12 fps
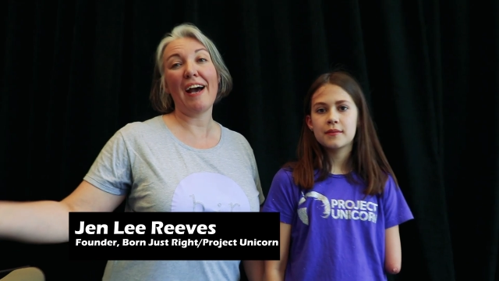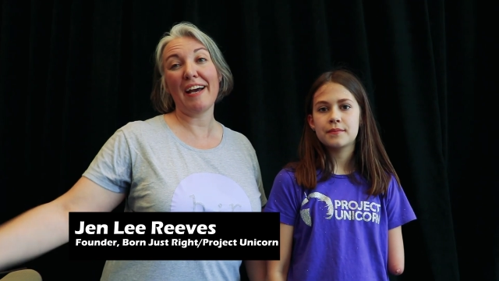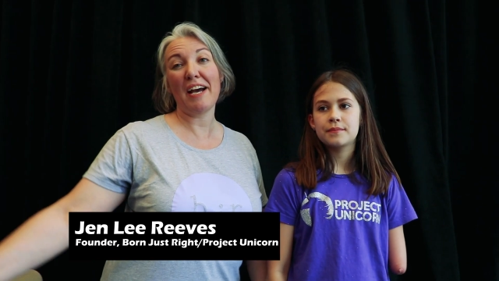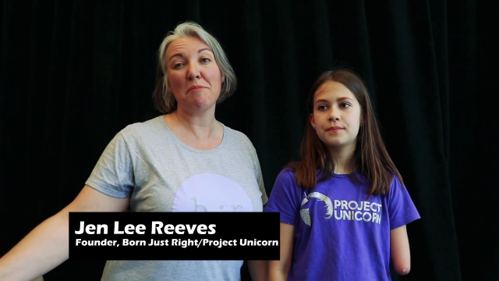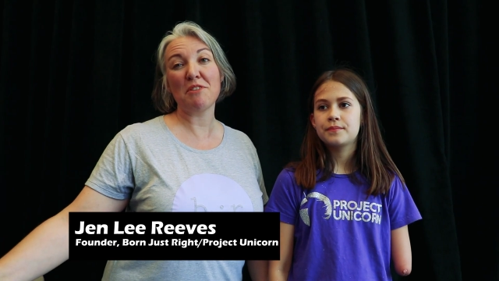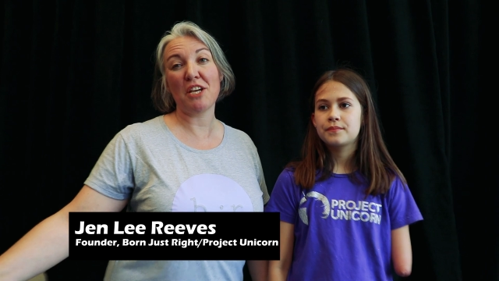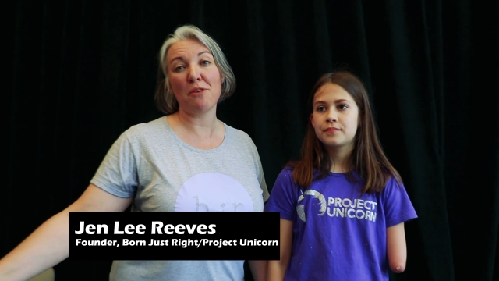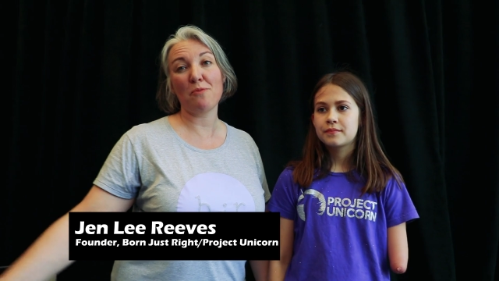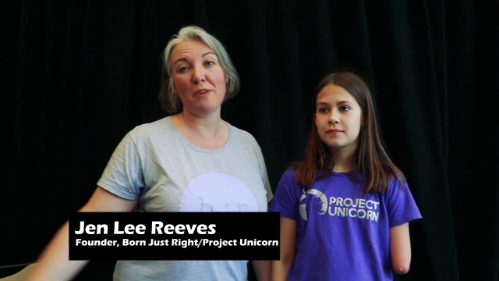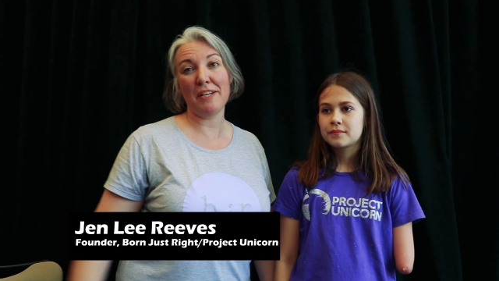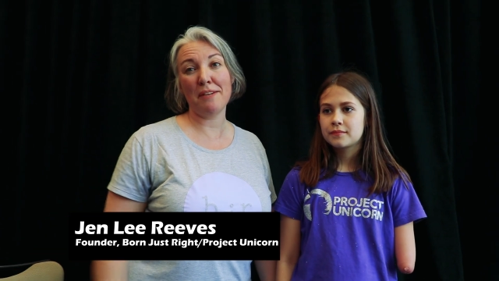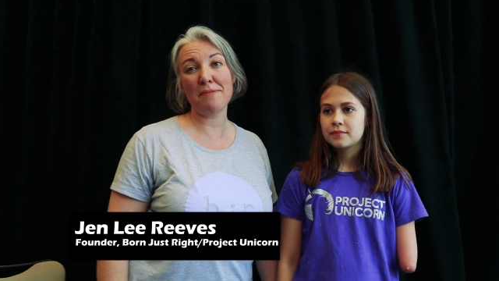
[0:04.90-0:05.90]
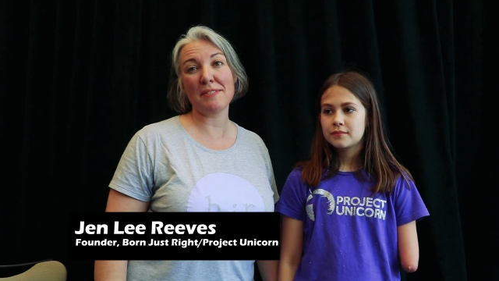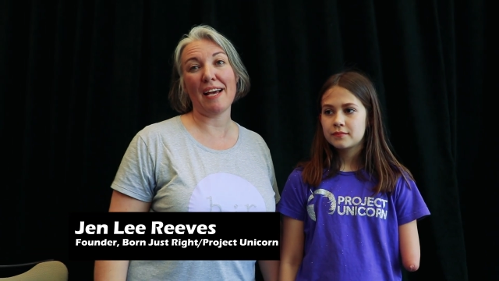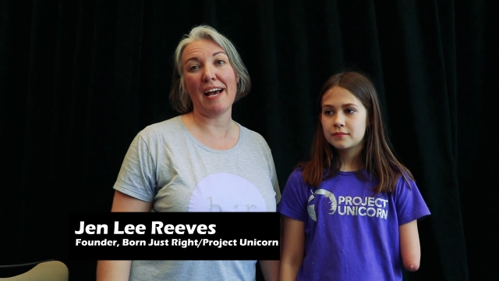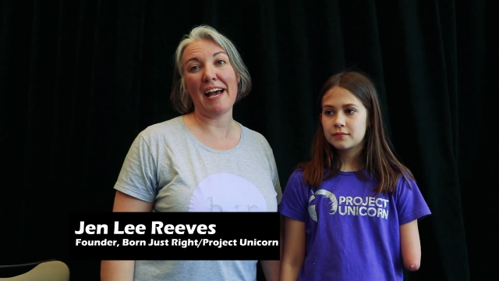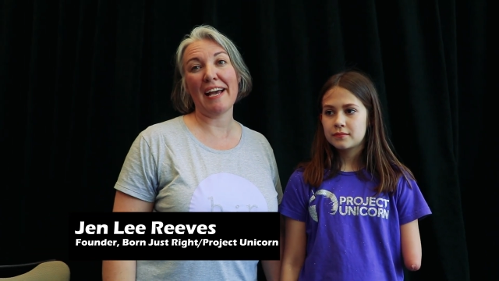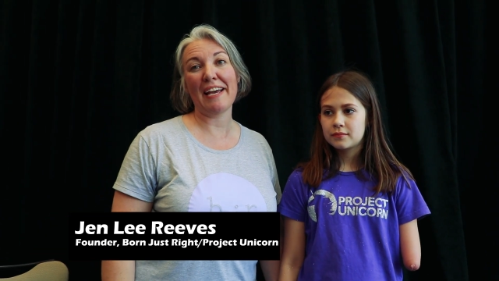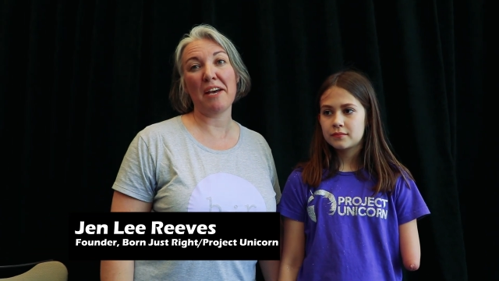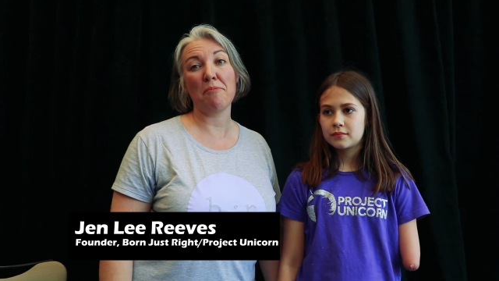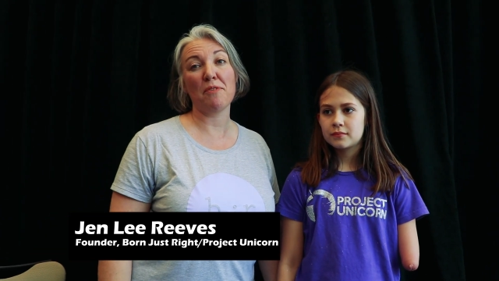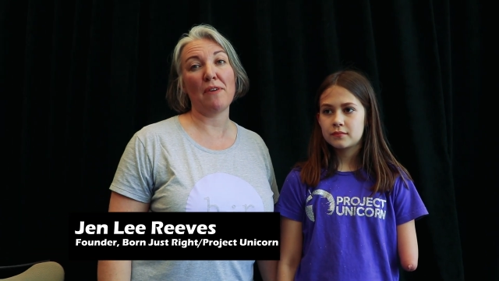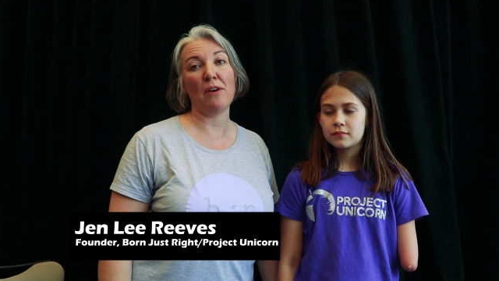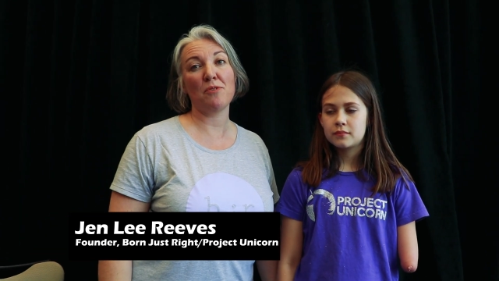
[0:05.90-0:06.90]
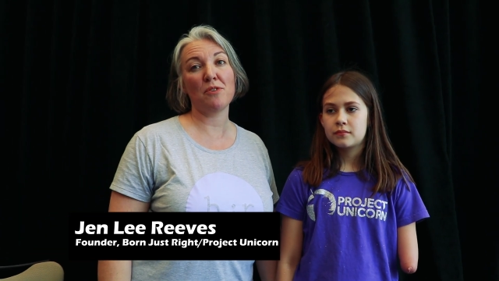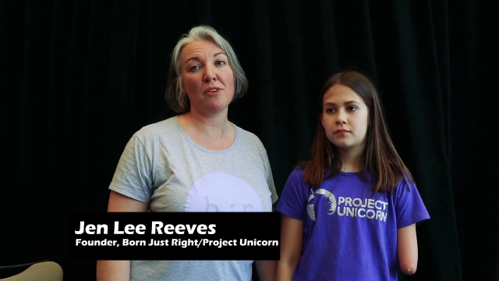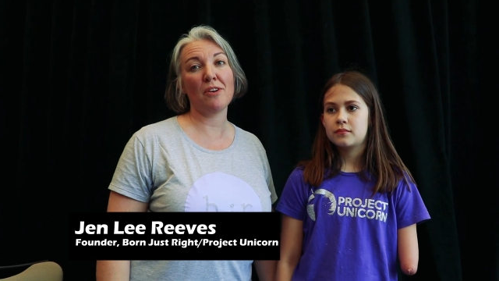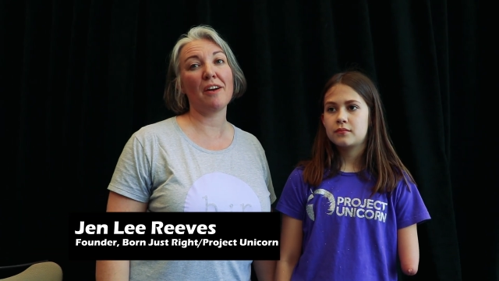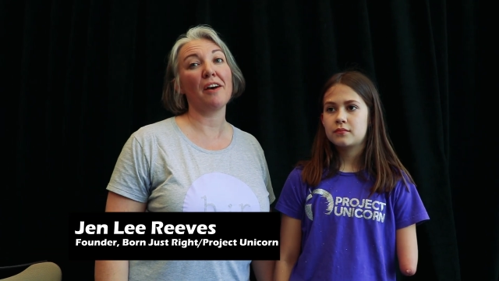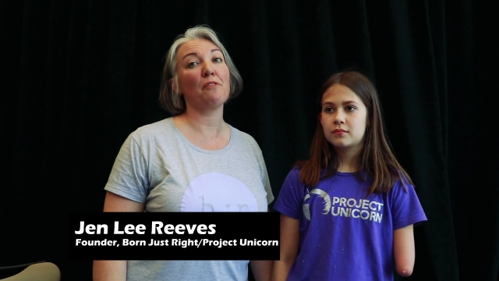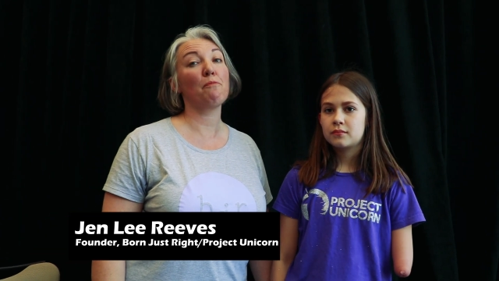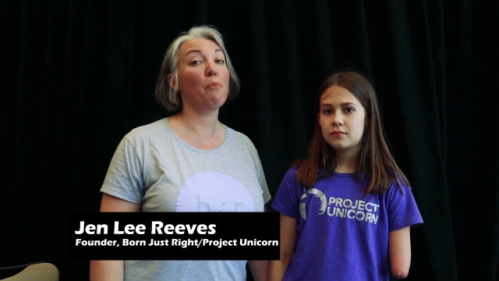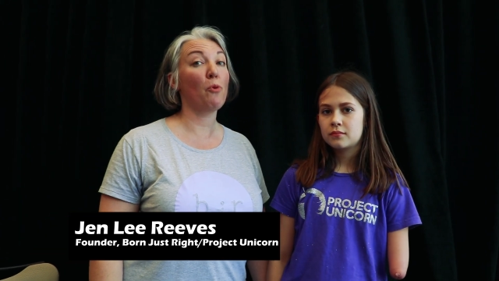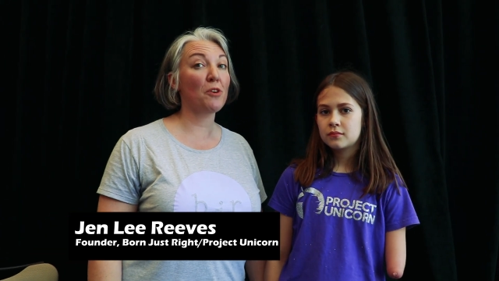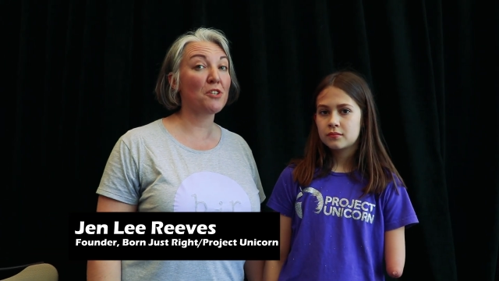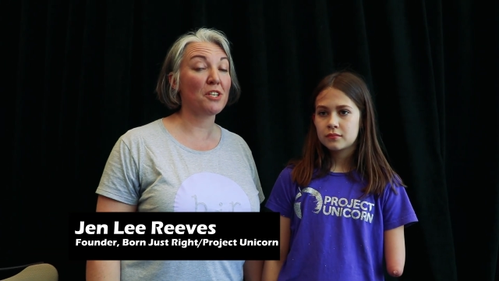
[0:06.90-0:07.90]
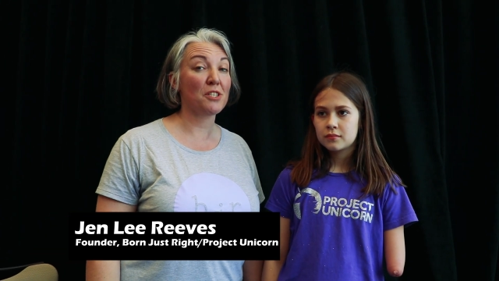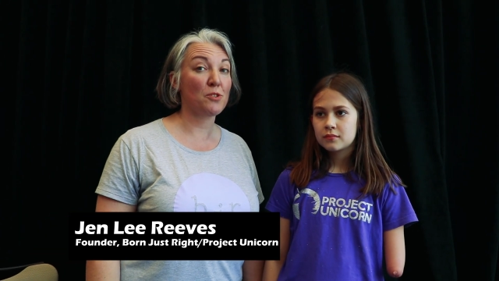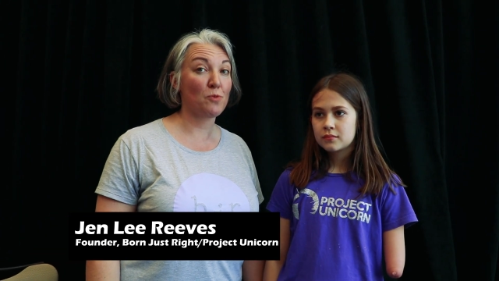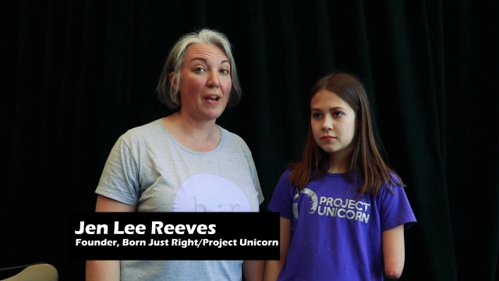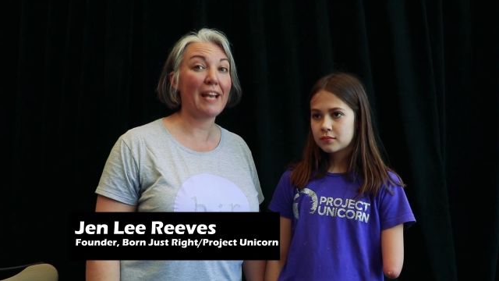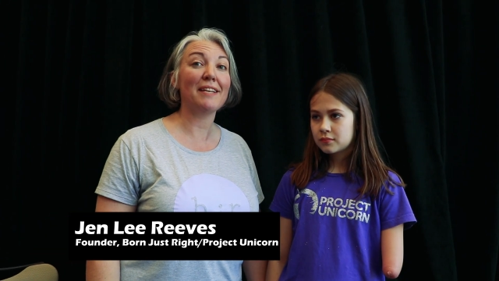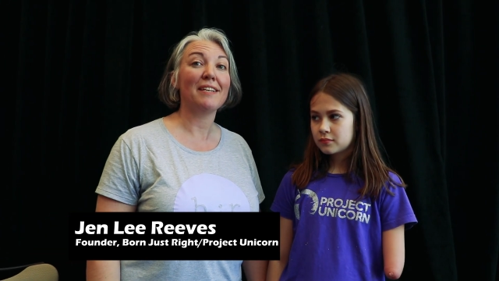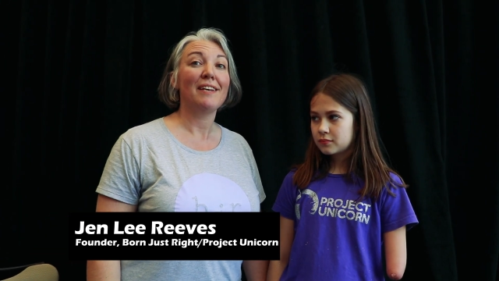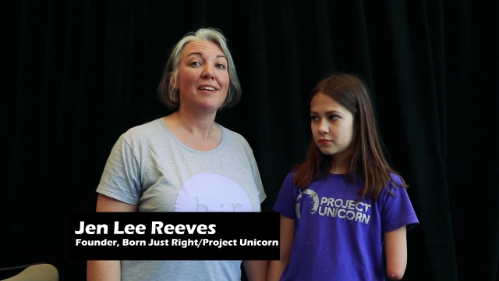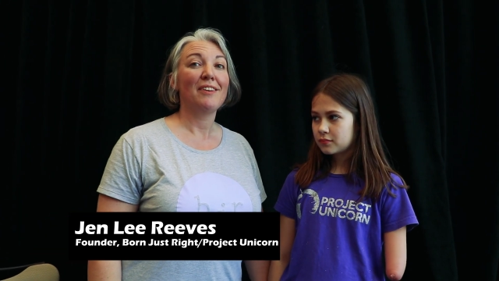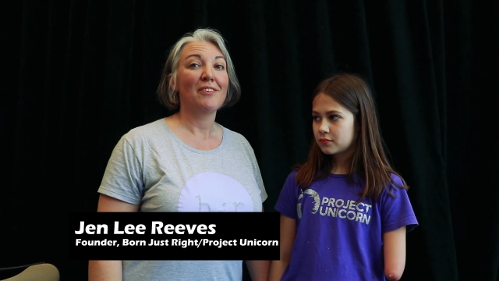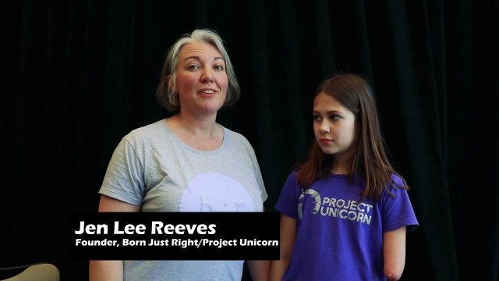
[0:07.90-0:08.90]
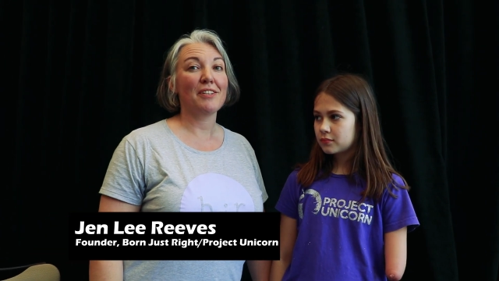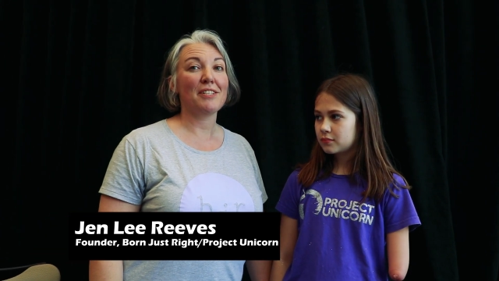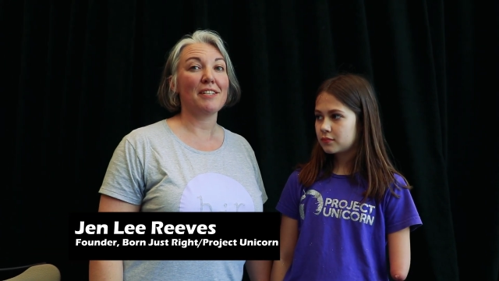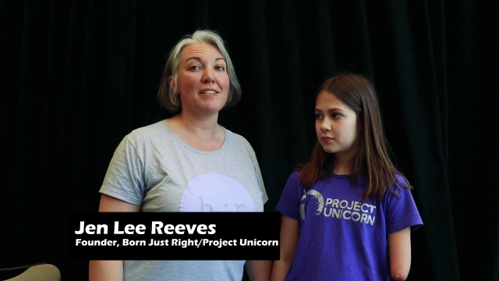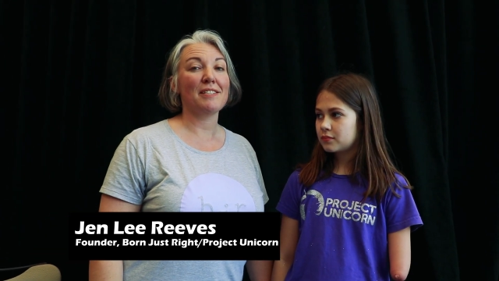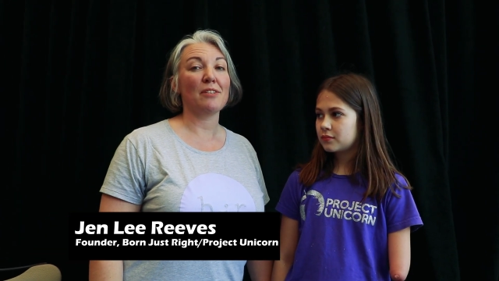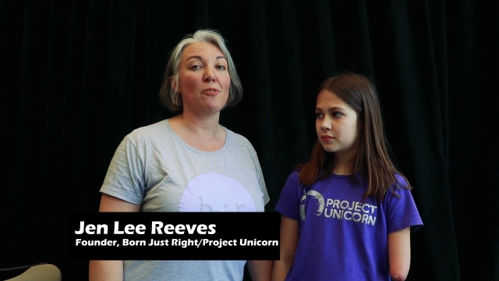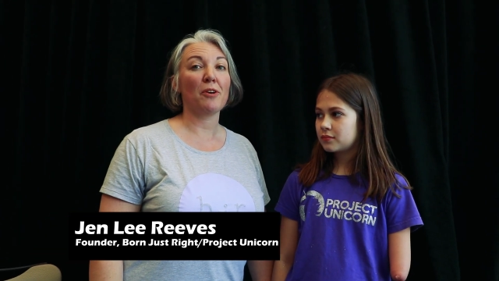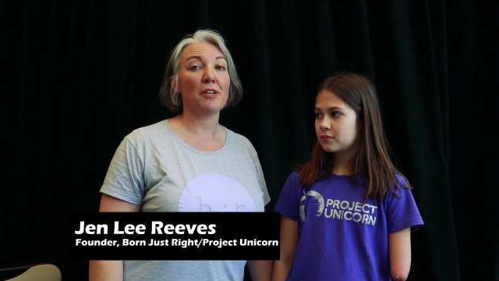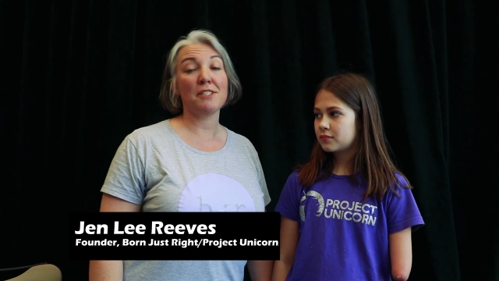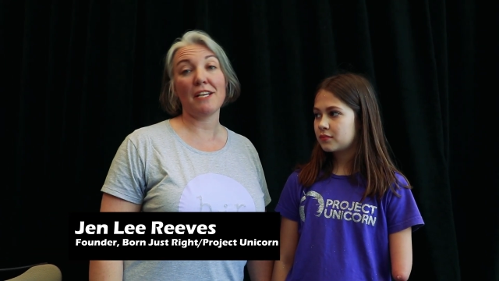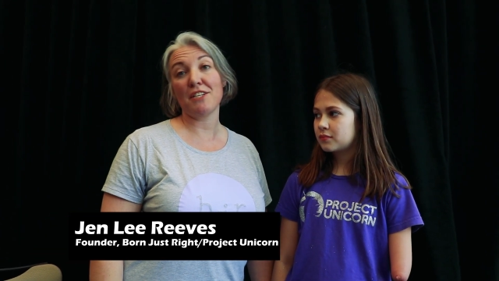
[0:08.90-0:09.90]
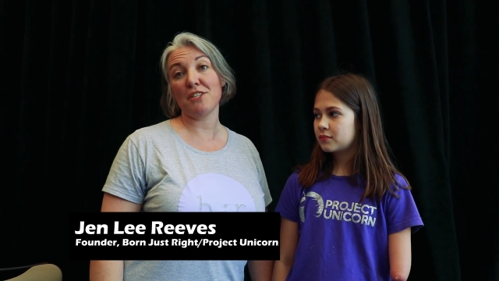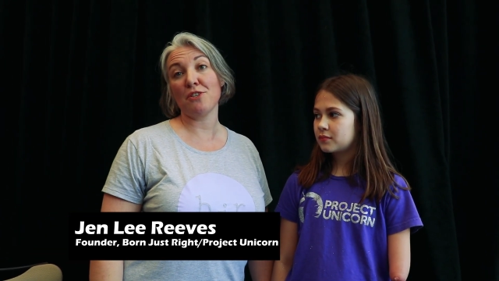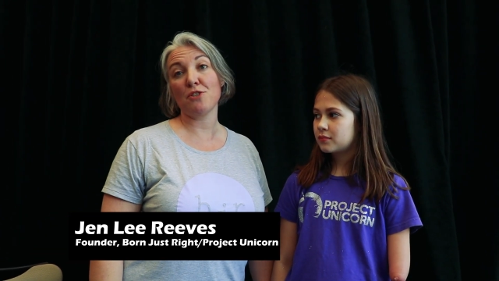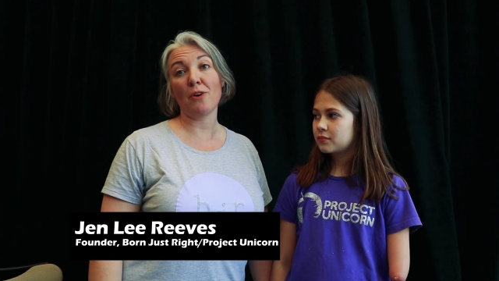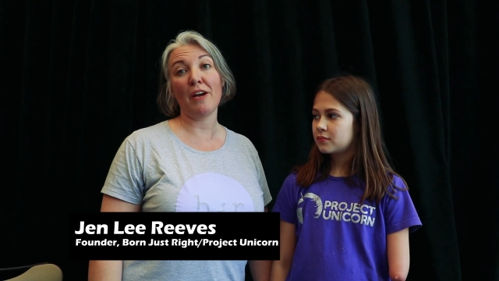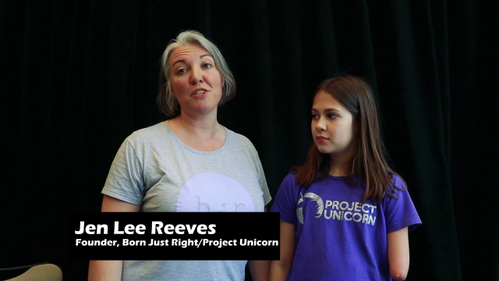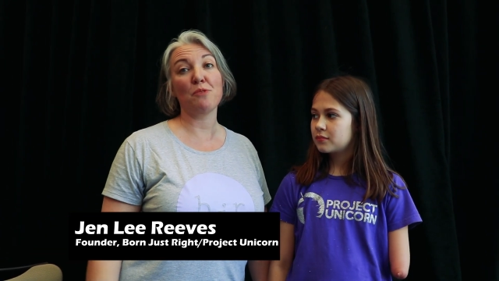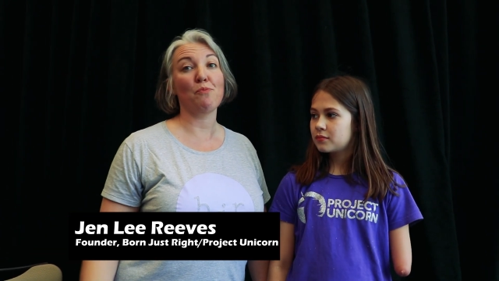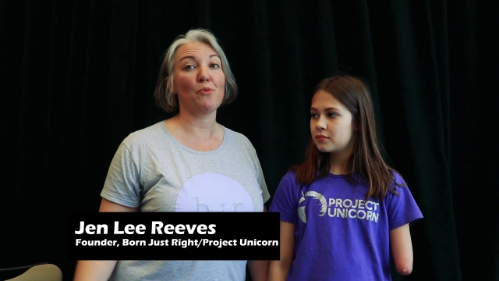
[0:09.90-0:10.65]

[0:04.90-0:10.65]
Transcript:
Speaker 1: hi, I'm Jen Reeves. I am the founder of Born Just Right, which is an organization trying to